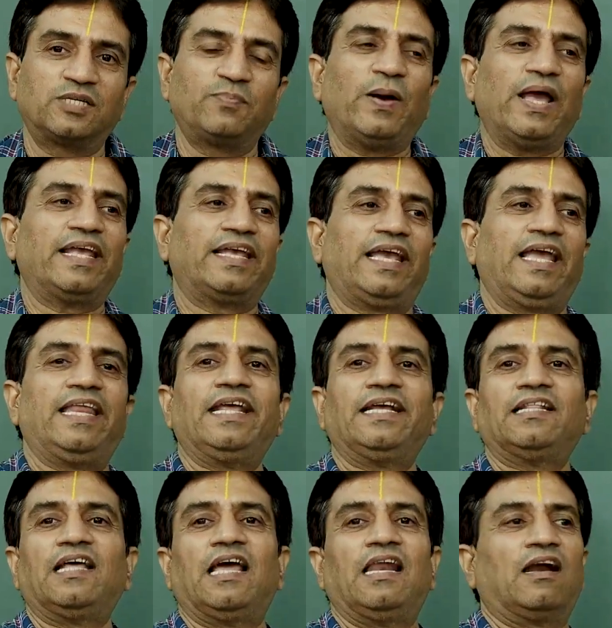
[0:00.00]
by gaining
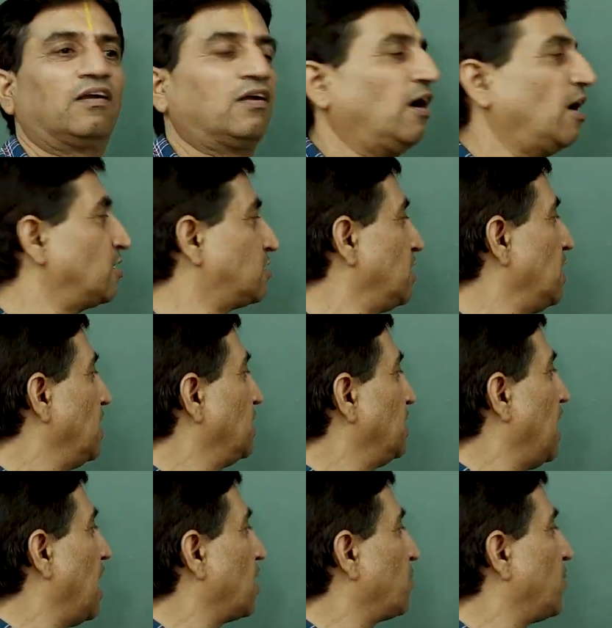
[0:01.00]
the electrons they are